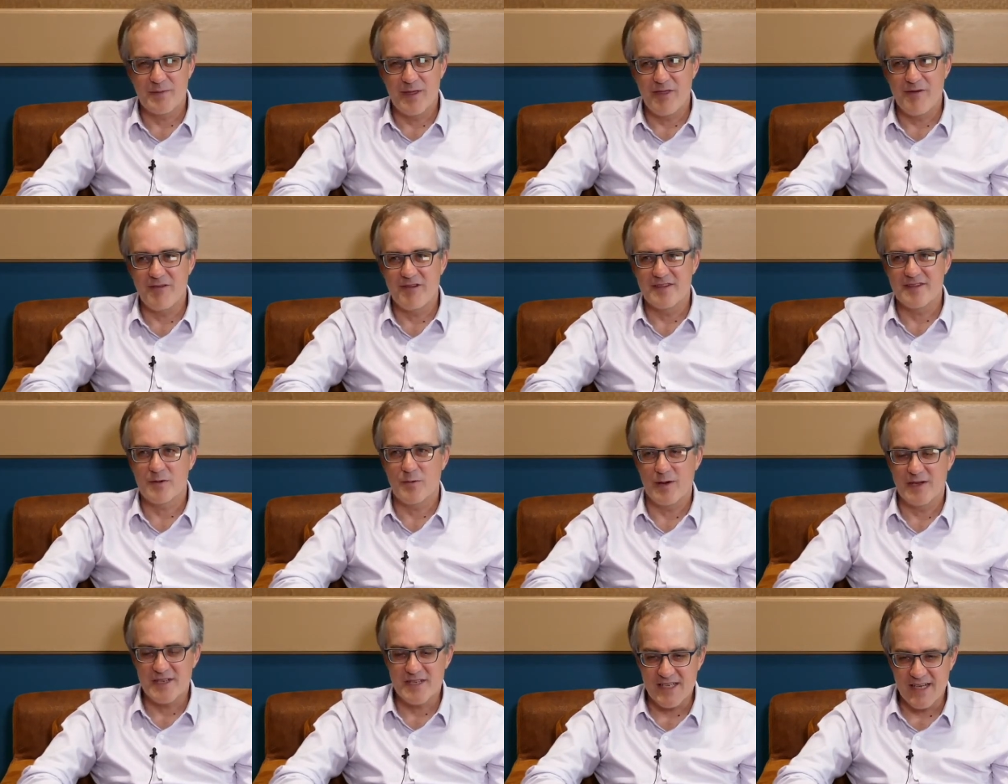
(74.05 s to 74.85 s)
whether it's
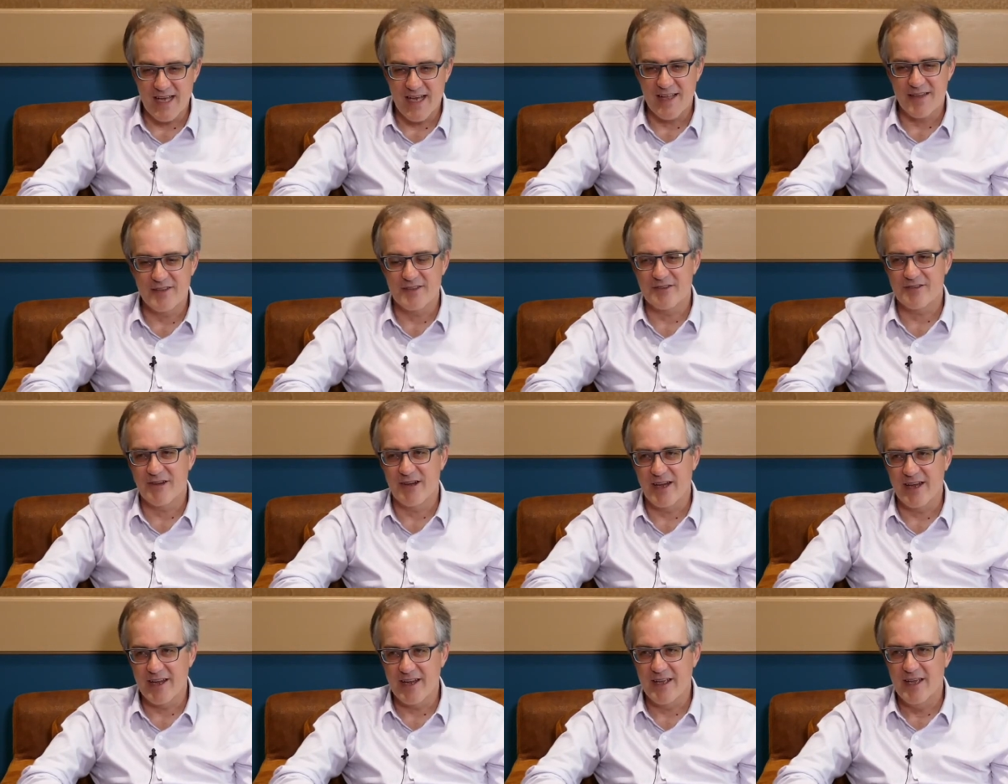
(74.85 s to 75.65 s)
question
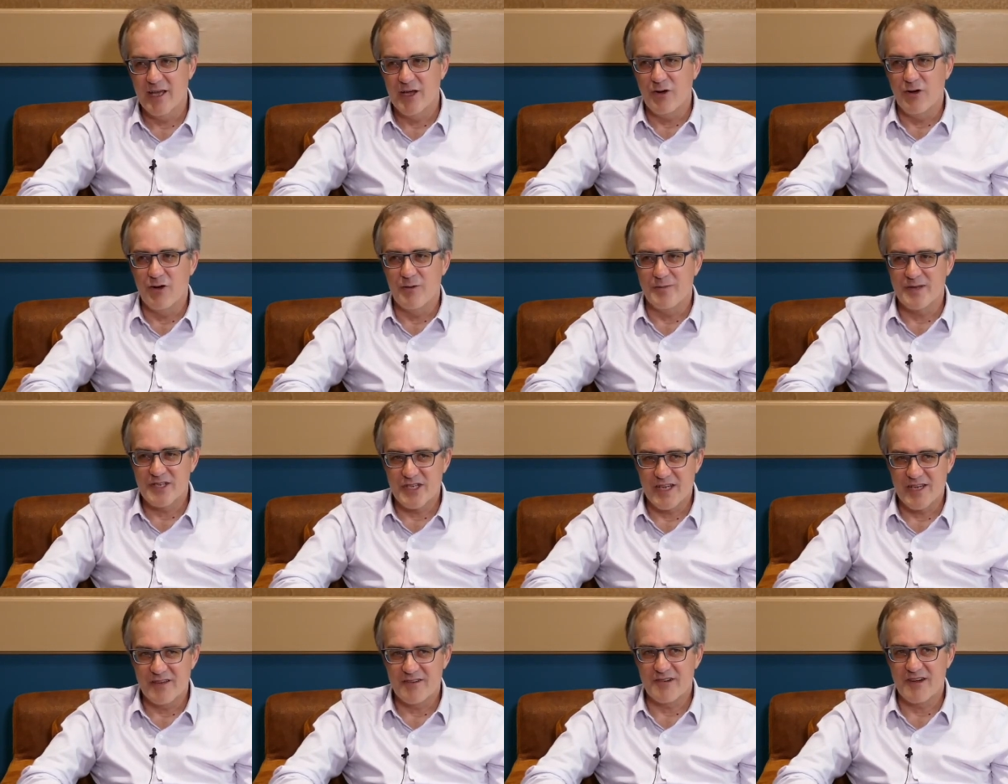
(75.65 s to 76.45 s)
answering or
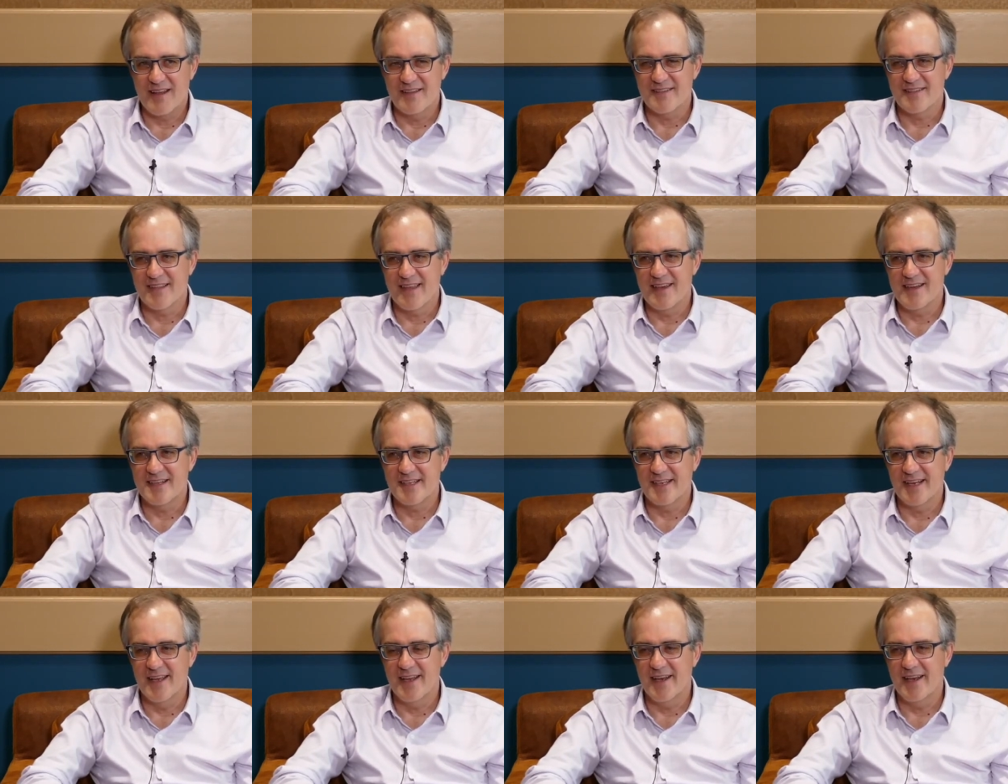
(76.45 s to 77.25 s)
machine
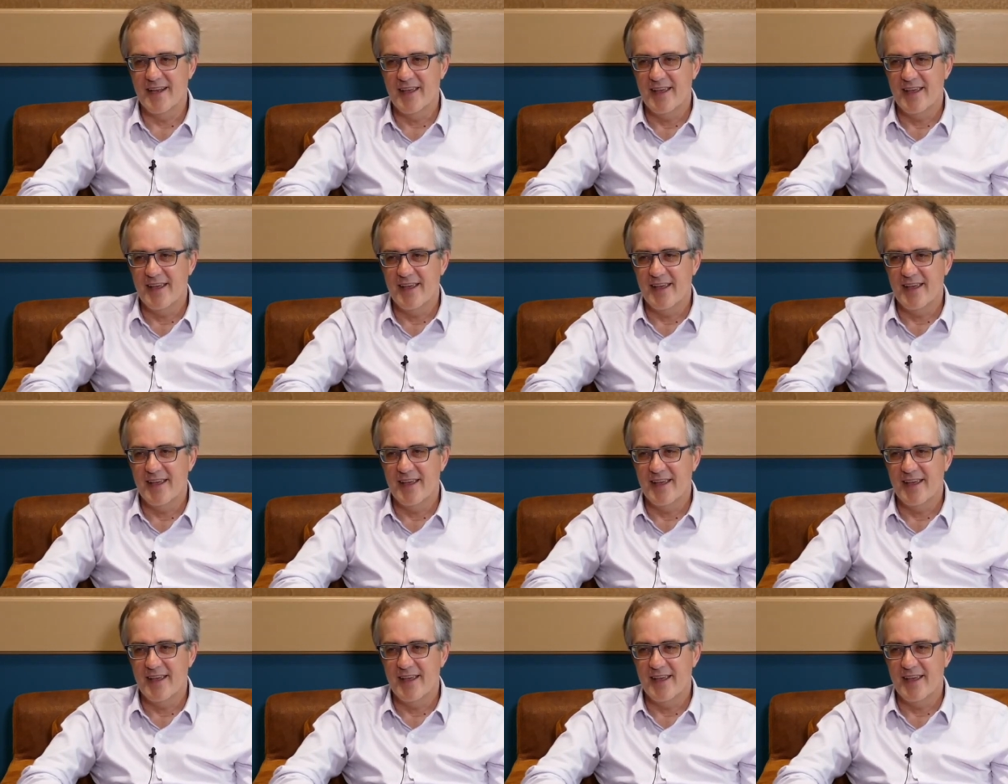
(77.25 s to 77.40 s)
translation,